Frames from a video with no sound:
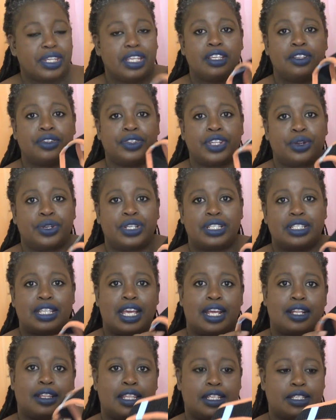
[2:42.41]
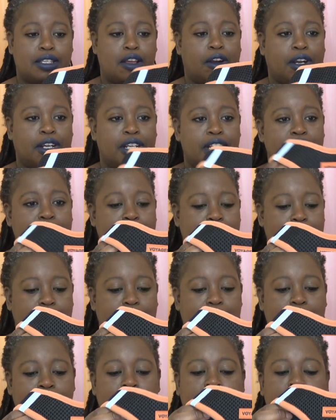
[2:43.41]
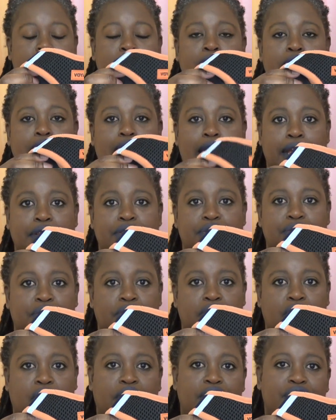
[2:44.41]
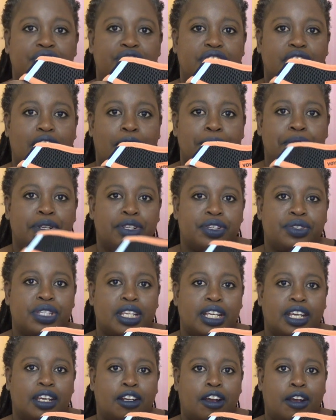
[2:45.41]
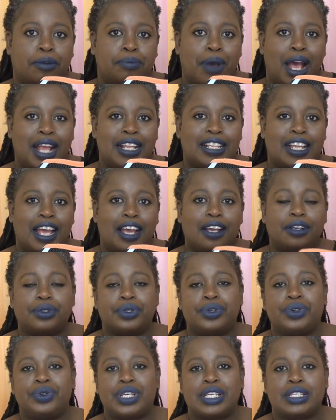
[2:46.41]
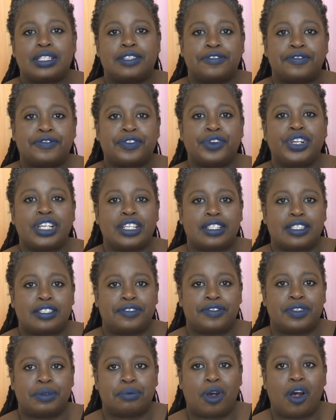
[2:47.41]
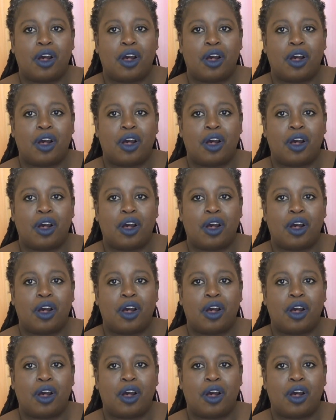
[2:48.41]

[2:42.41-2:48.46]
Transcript: You'll notice that this harness, this is the extra large. I've been using it on Madla, who is the furriest of them